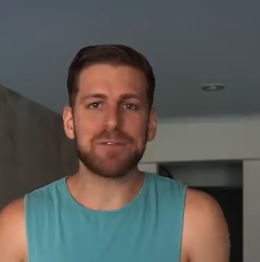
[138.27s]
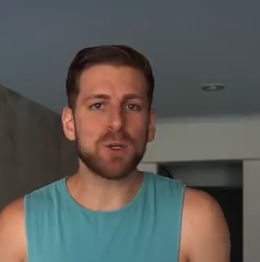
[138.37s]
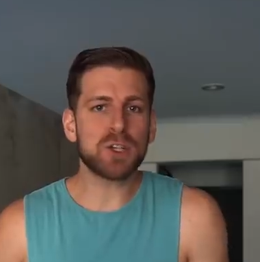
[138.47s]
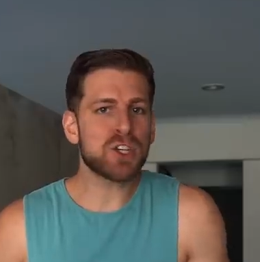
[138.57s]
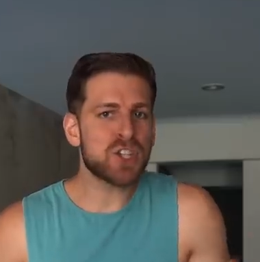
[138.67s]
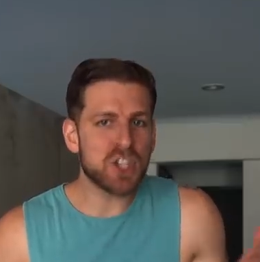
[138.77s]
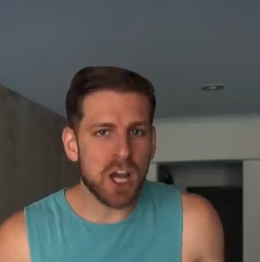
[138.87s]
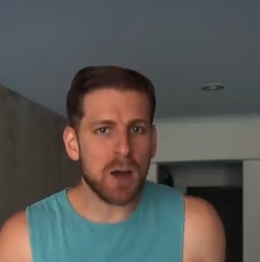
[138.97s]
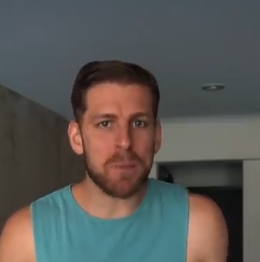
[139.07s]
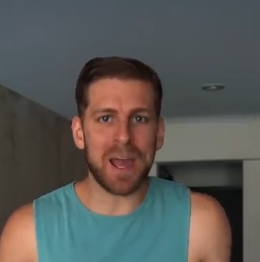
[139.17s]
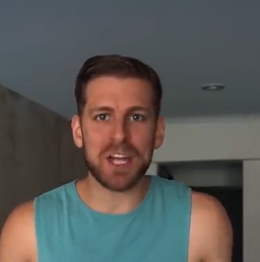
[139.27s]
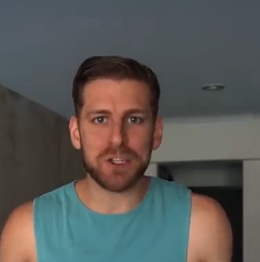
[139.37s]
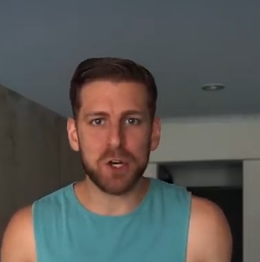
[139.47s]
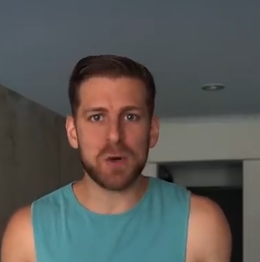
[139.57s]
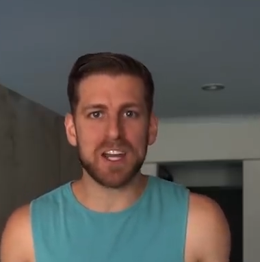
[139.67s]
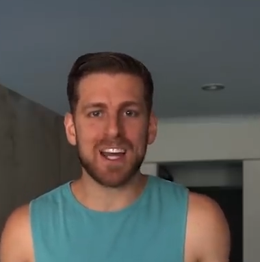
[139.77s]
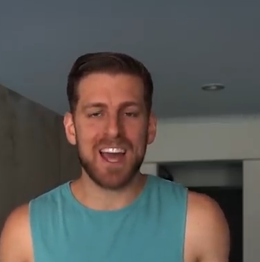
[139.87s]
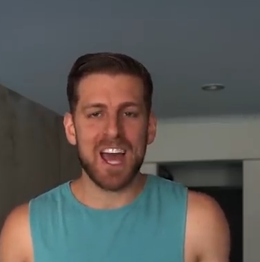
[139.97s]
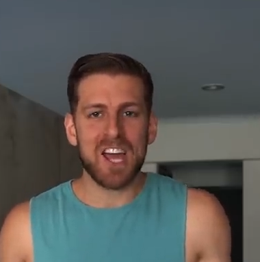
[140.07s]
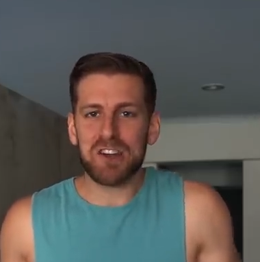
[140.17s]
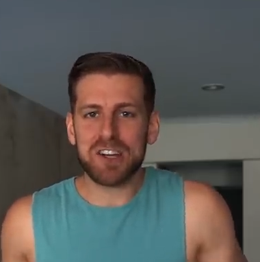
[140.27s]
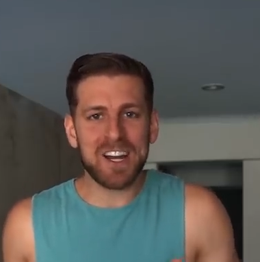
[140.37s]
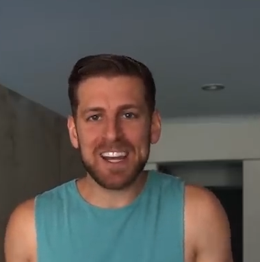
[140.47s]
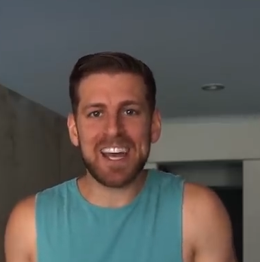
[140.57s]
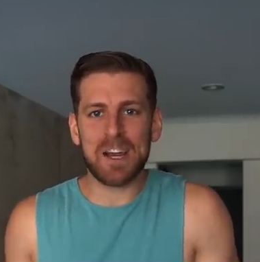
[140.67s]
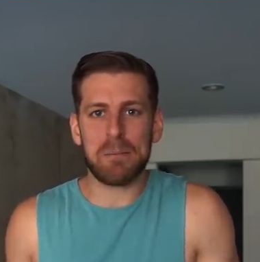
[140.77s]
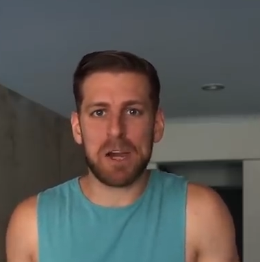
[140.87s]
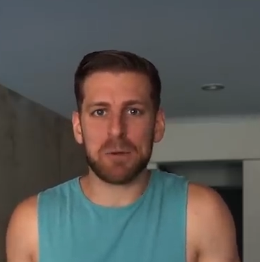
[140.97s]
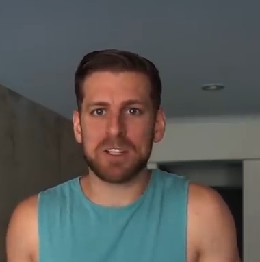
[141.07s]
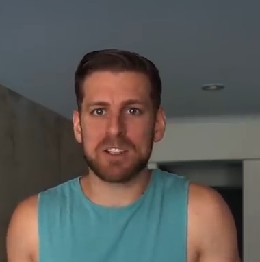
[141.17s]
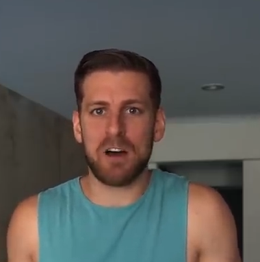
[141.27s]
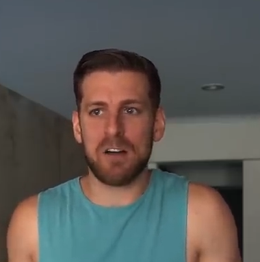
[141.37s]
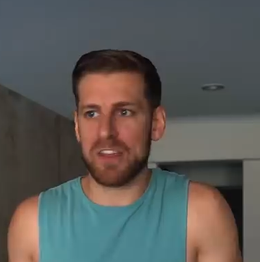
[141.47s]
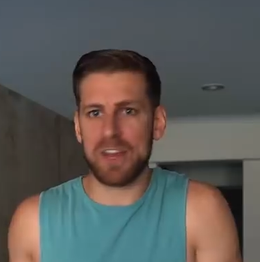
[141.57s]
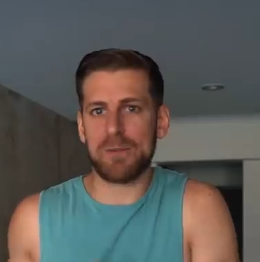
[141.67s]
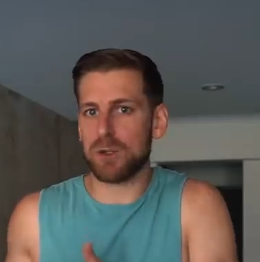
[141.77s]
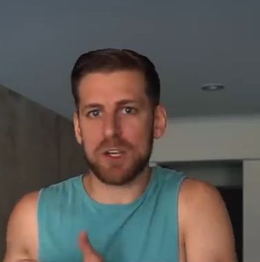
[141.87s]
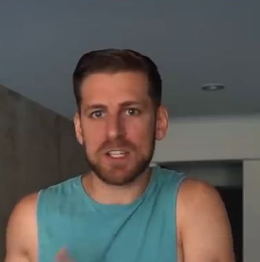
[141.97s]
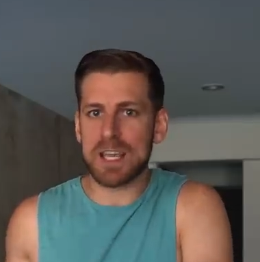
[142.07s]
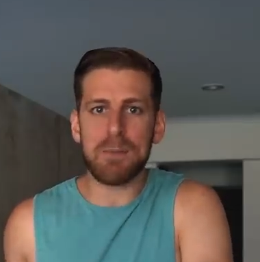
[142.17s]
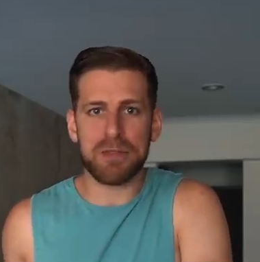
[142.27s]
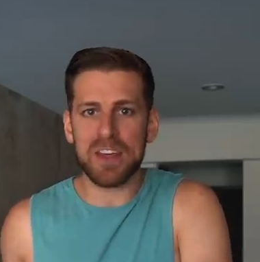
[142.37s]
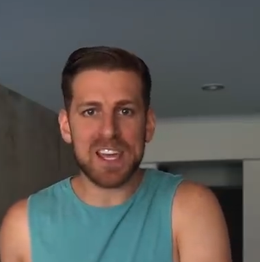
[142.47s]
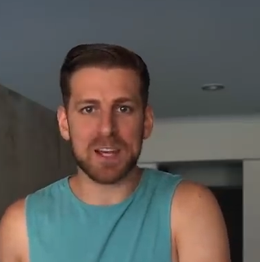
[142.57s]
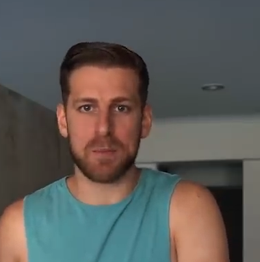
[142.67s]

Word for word: If you just shut up and do it, you're gonna get a better result than if you just keep thinking